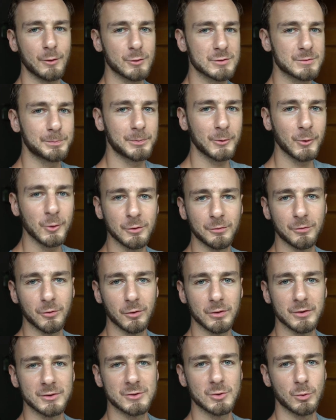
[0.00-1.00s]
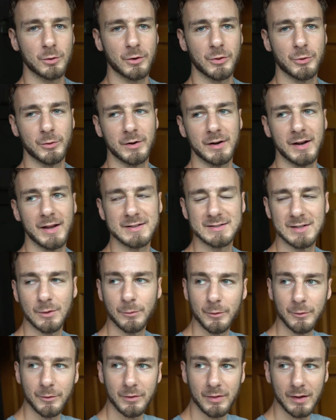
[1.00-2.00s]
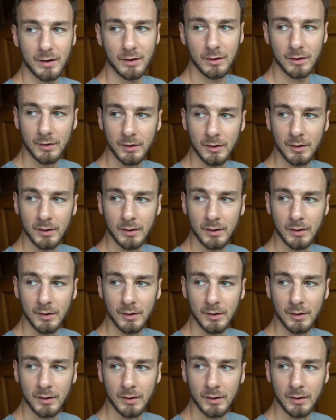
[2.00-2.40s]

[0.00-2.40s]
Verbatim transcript: It was beautiful the two or three days that we were there.